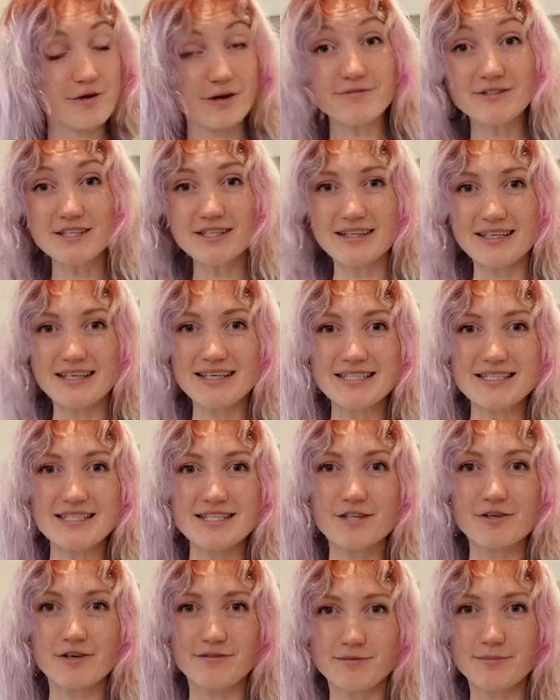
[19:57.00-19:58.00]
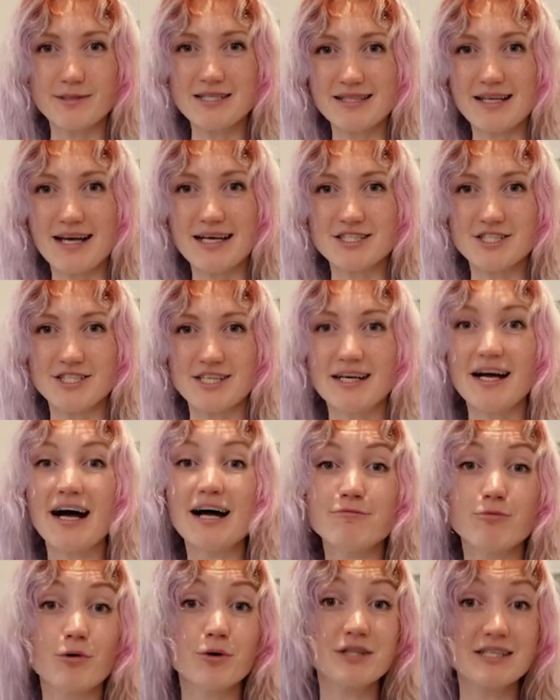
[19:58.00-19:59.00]
Thrifted this Thriftmas last year.
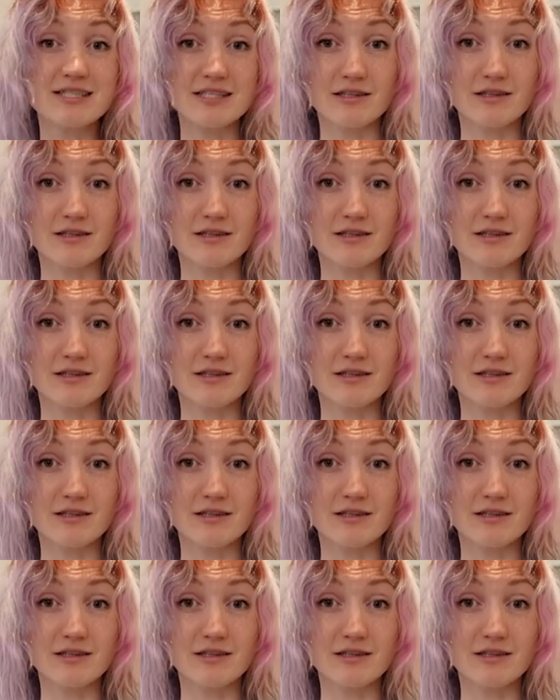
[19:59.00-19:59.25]
I've worn this a